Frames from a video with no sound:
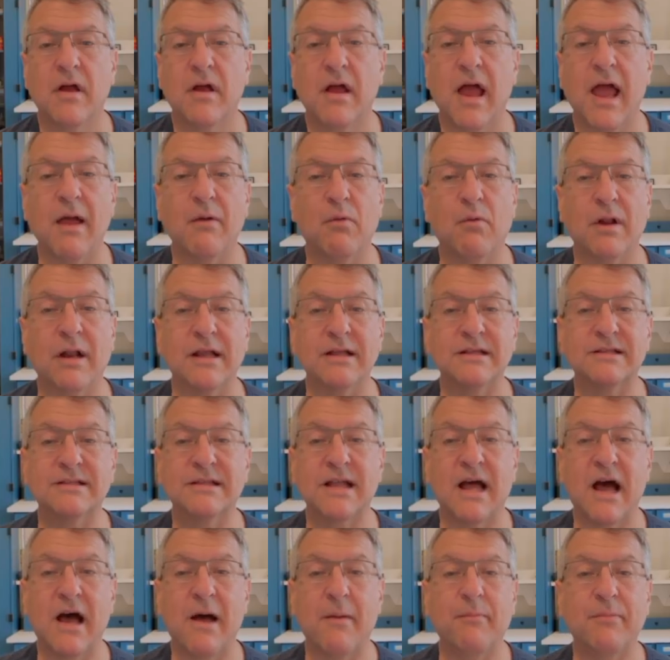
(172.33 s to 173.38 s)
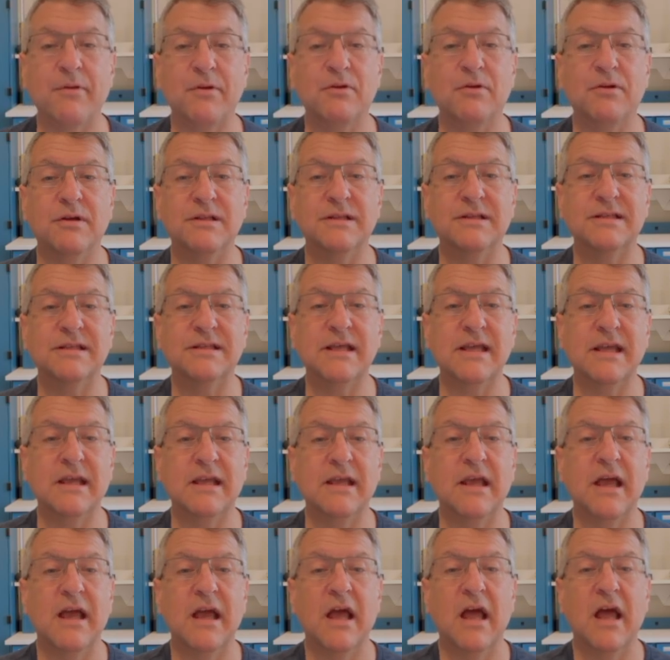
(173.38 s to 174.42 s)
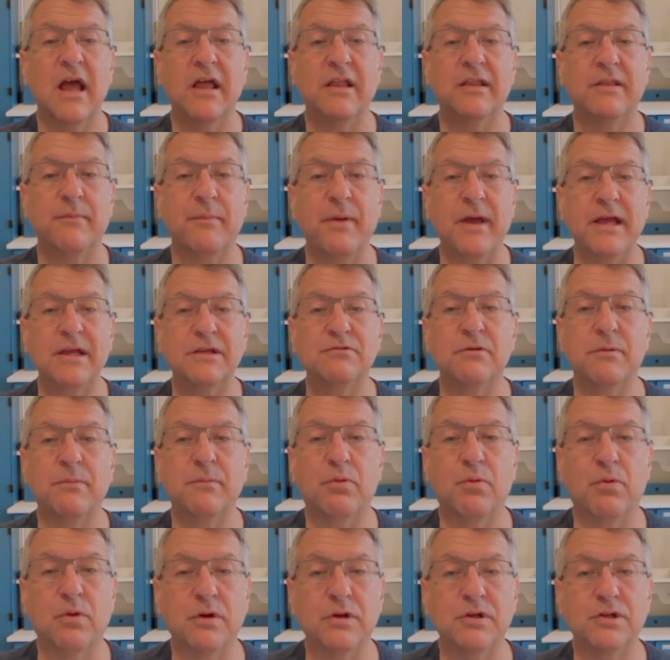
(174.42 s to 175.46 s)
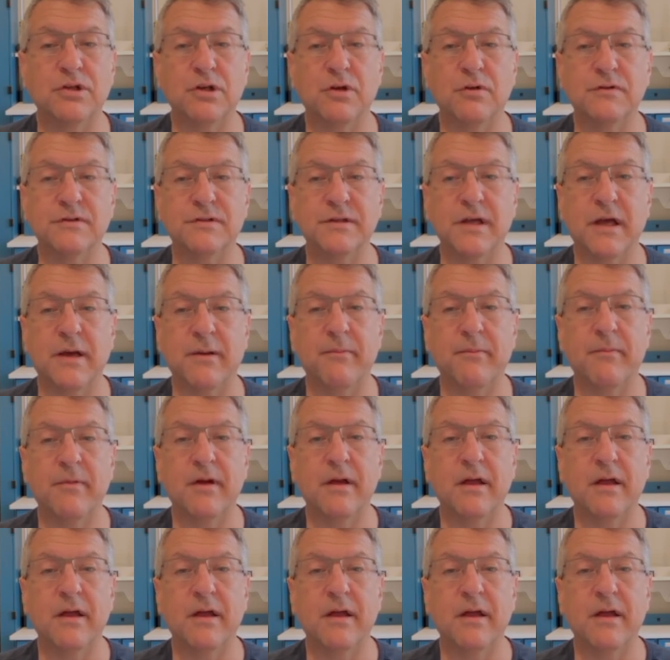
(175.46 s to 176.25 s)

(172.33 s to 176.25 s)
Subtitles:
And when I stop, you can see the pace report shows up.